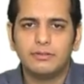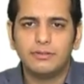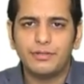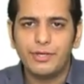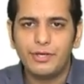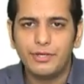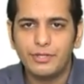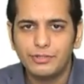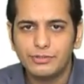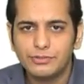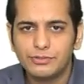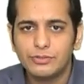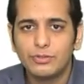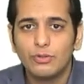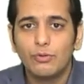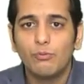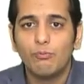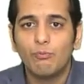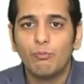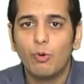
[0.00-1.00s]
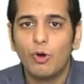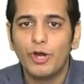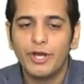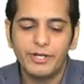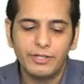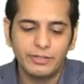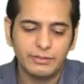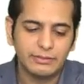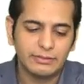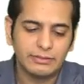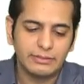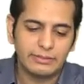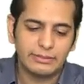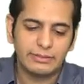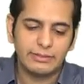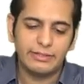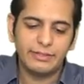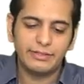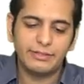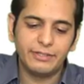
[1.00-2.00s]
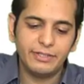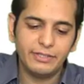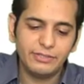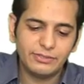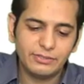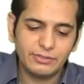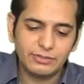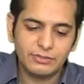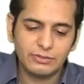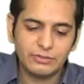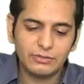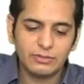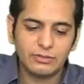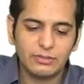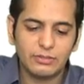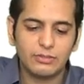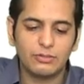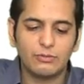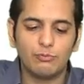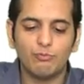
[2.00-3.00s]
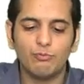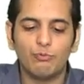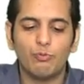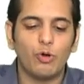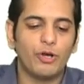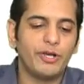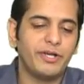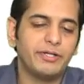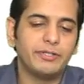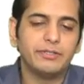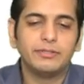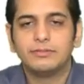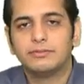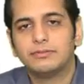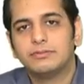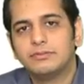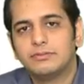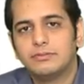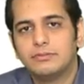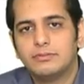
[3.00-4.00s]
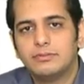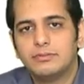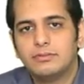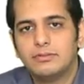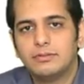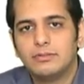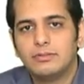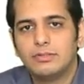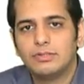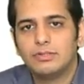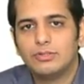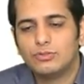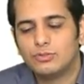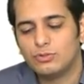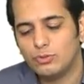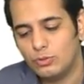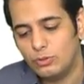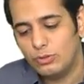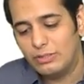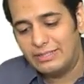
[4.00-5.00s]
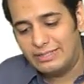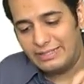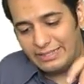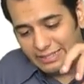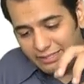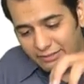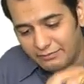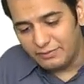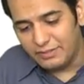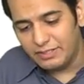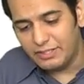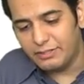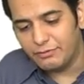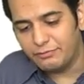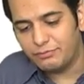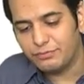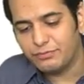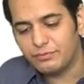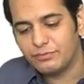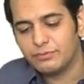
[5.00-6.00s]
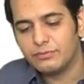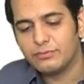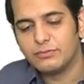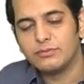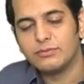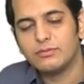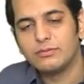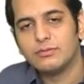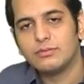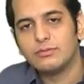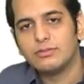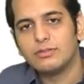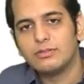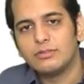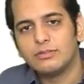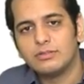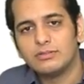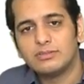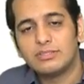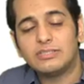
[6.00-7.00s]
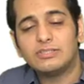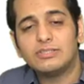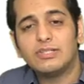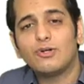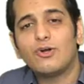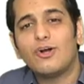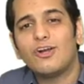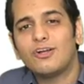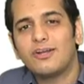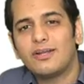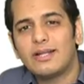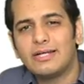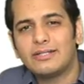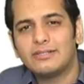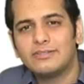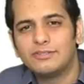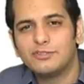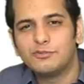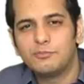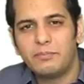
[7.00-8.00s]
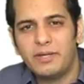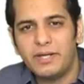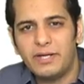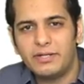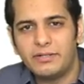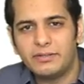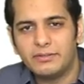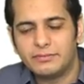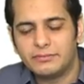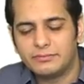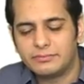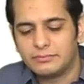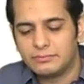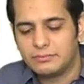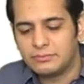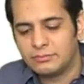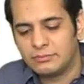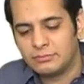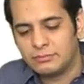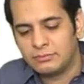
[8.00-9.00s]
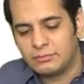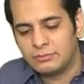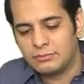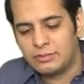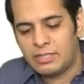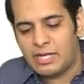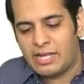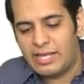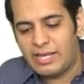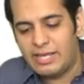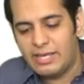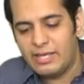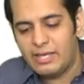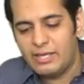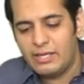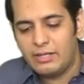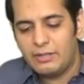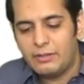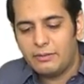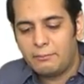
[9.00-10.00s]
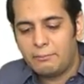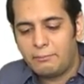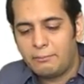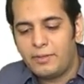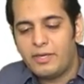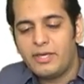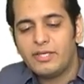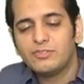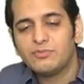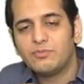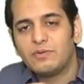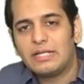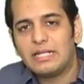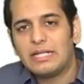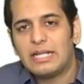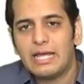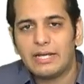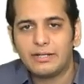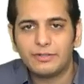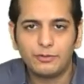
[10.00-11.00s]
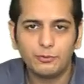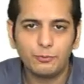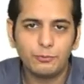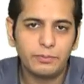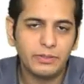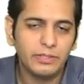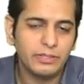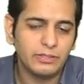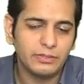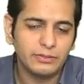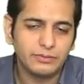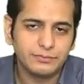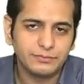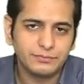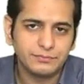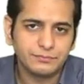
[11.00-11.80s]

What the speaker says: is void. It is void. So even if such a contract is made, A pays 1 lakh to B